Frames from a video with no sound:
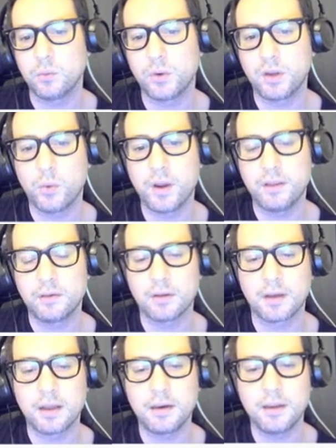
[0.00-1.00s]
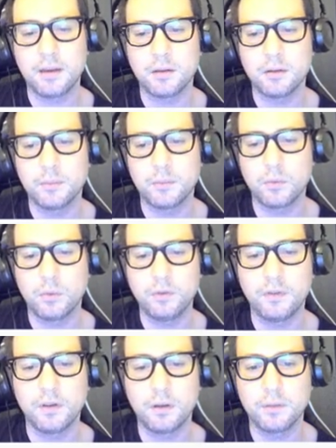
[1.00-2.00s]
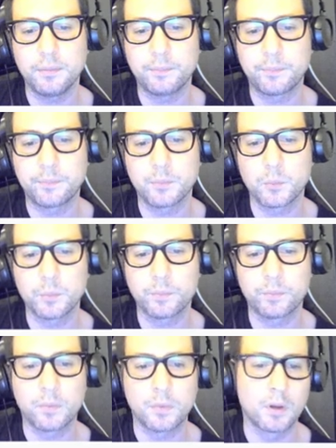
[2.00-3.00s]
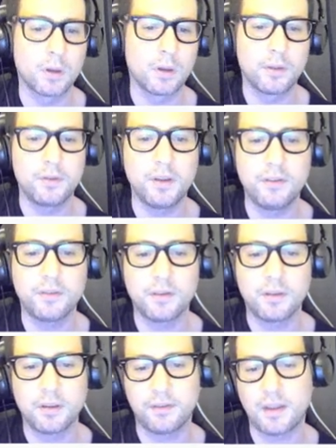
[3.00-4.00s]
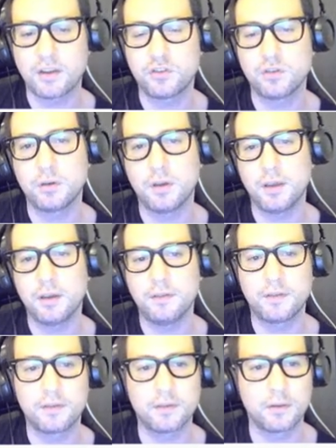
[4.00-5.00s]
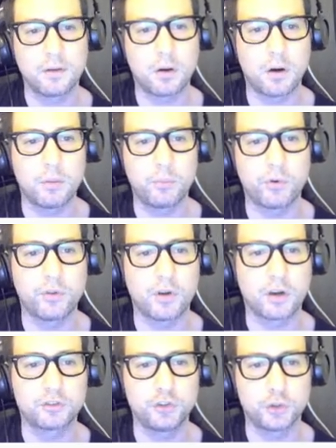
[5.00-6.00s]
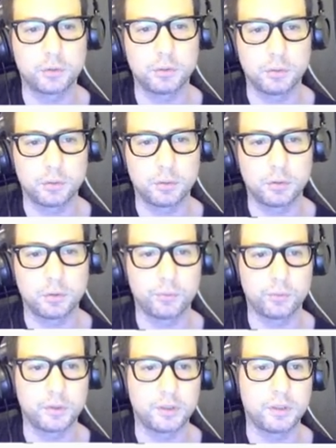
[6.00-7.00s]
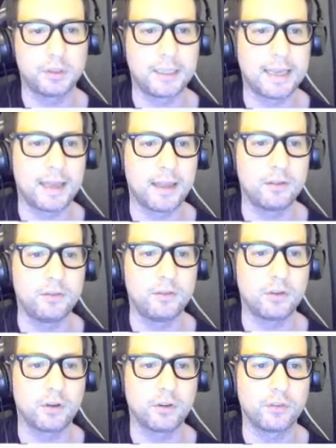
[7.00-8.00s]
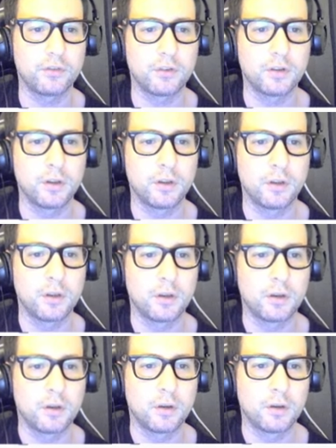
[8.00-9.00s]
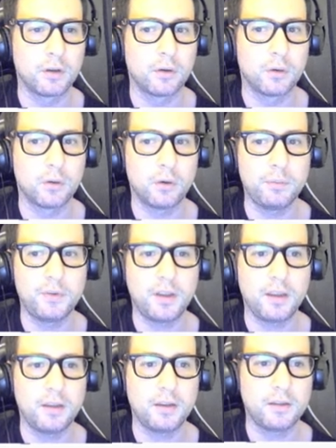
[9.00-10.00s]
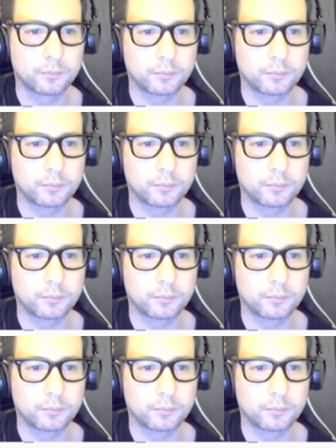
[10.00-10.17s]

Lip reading: we wait a little until this section is on production. We can just update it.